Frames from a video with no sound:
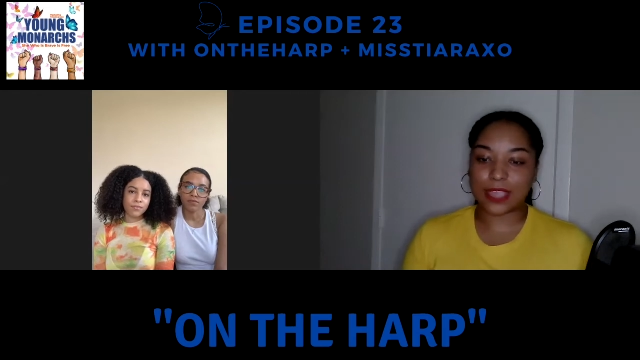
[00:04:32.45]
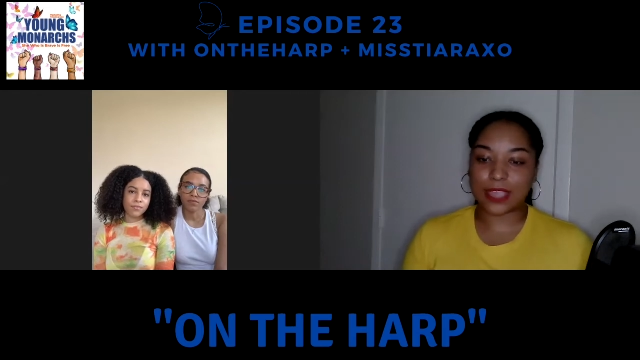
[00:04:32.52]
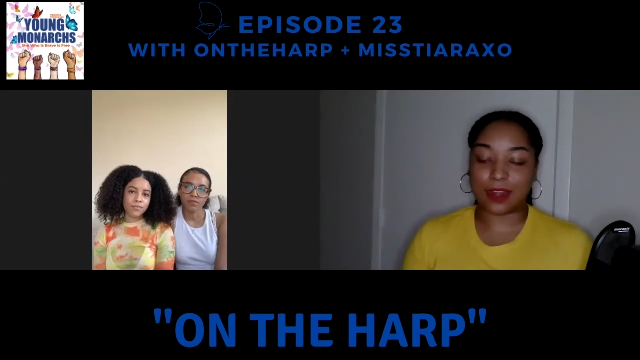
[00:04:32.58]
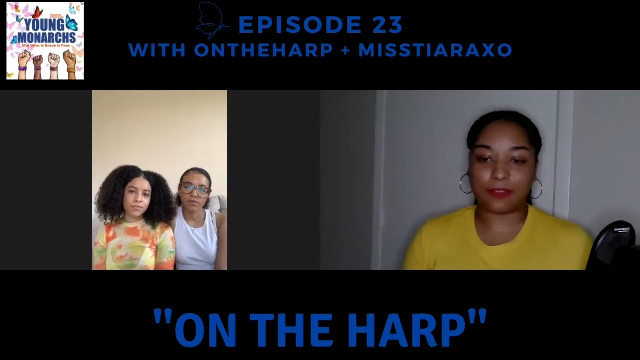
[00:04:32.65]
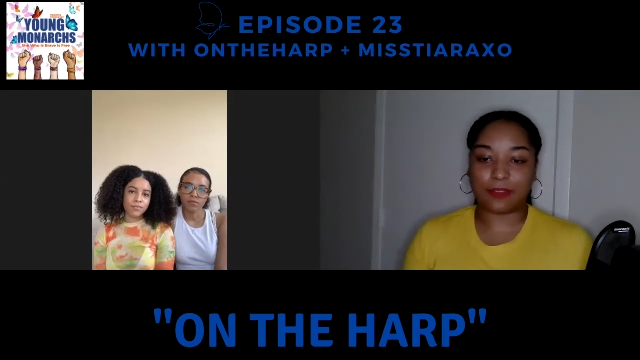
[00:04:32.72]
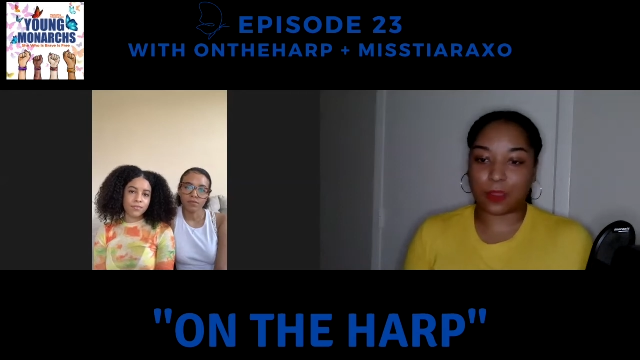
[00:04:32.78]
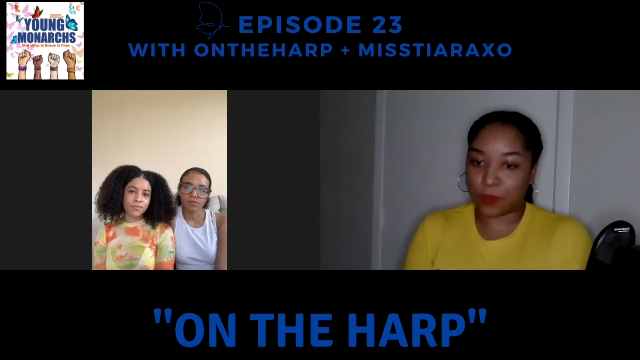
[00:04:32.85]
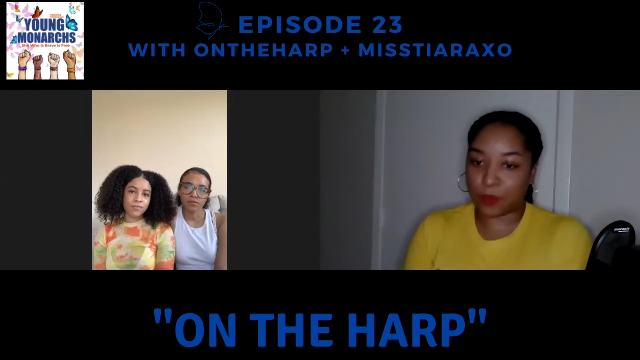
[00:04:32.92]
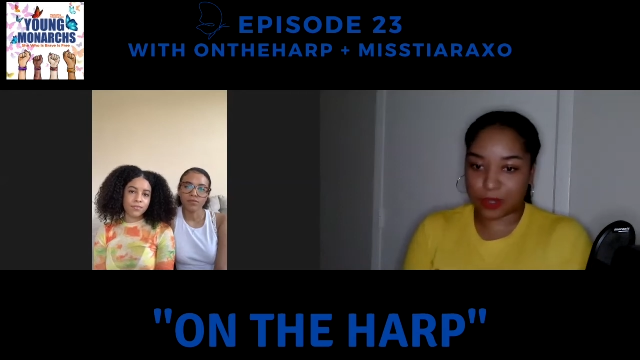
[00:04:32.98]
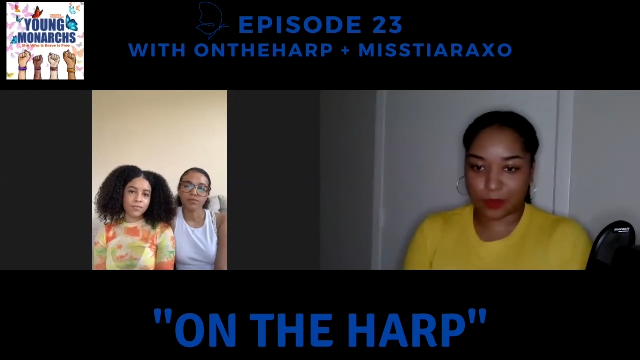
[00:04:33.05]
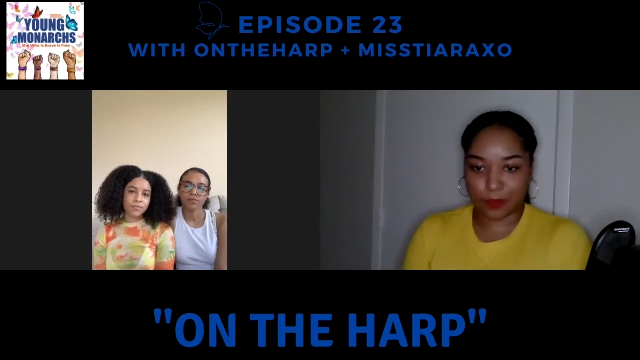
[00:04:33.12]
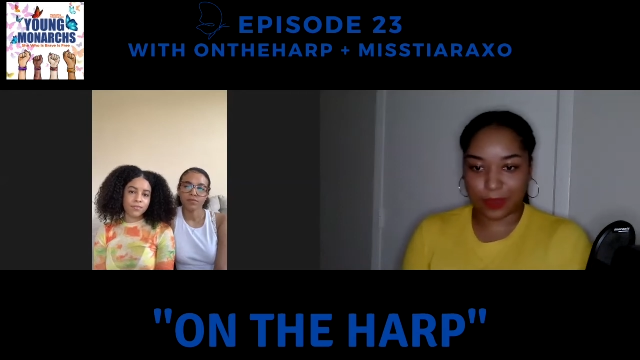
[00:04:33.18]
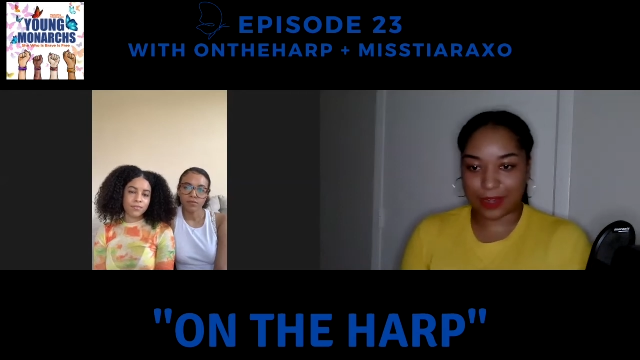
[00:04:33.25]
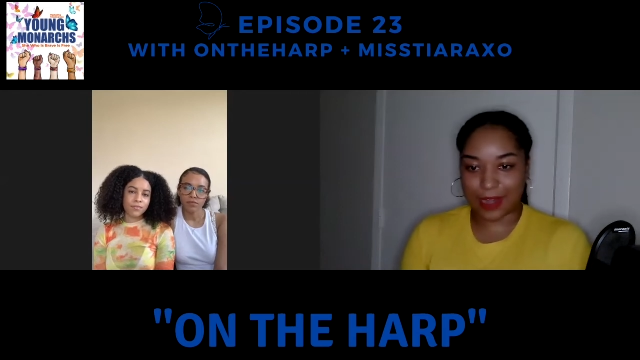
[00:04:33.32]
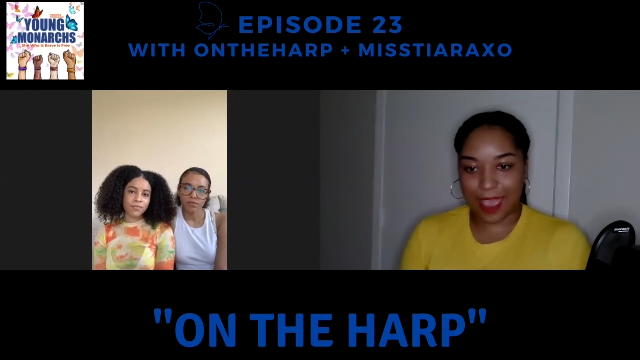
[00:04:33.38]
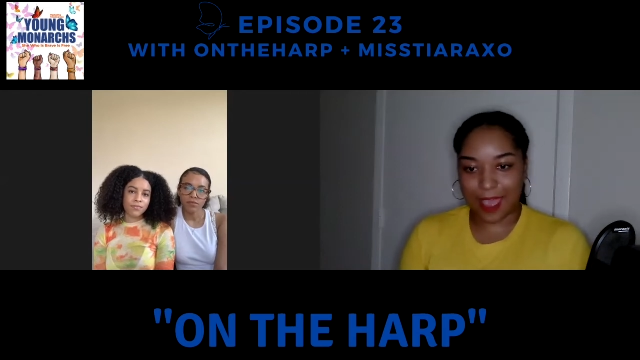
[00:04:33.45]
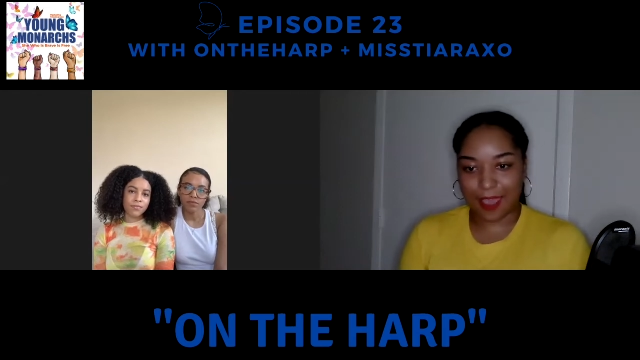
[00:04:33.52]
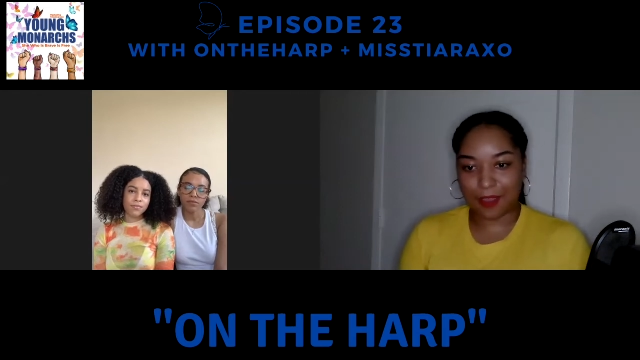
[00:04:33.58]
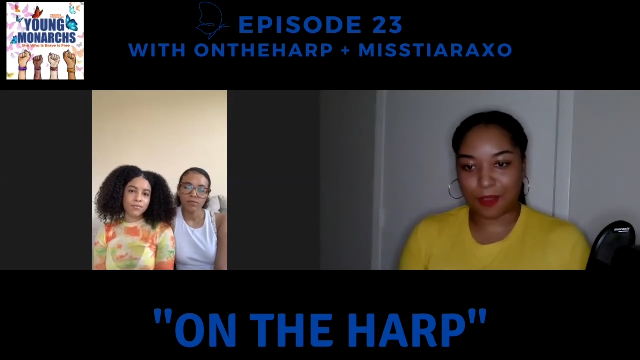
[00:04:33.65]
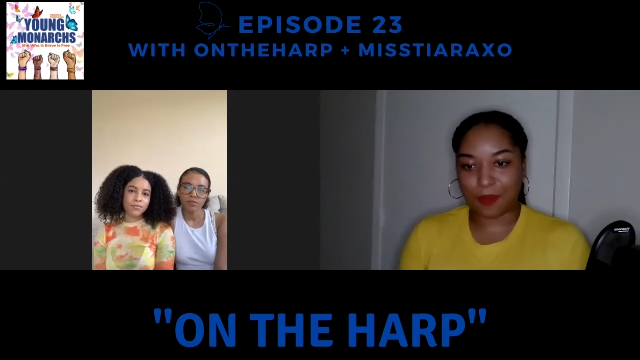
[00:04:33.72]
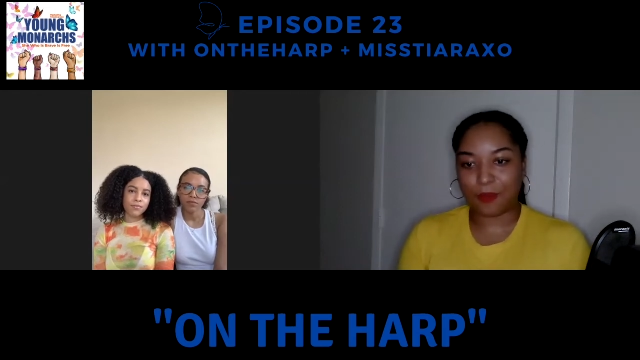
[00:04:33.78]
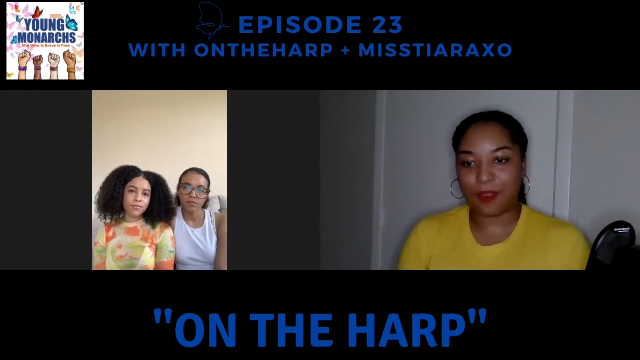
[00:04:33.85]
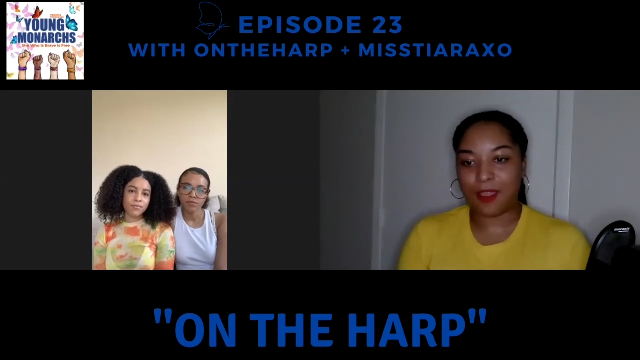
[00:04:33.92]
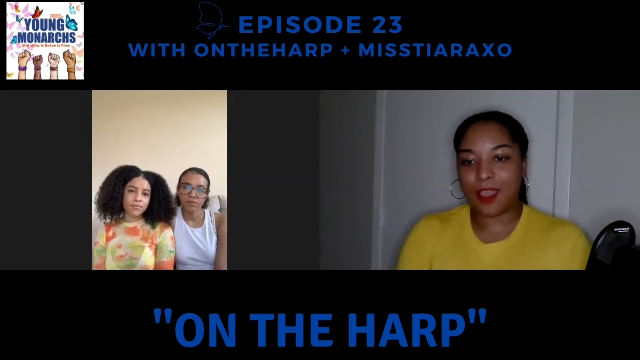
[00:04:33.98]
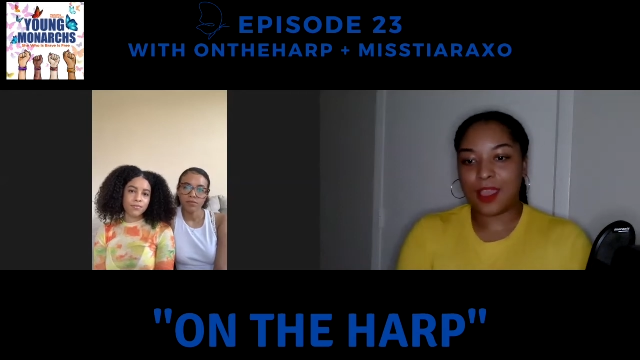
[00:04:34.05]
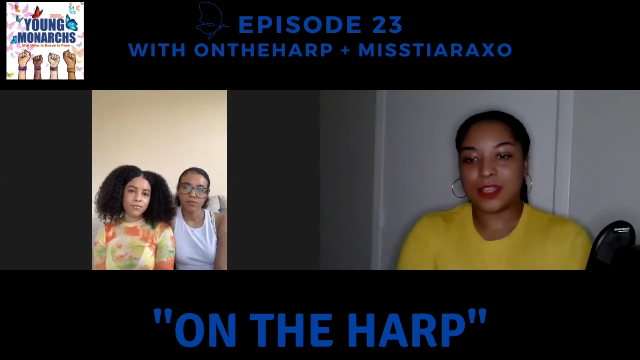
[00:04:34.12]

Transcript: kind of like we're doing now?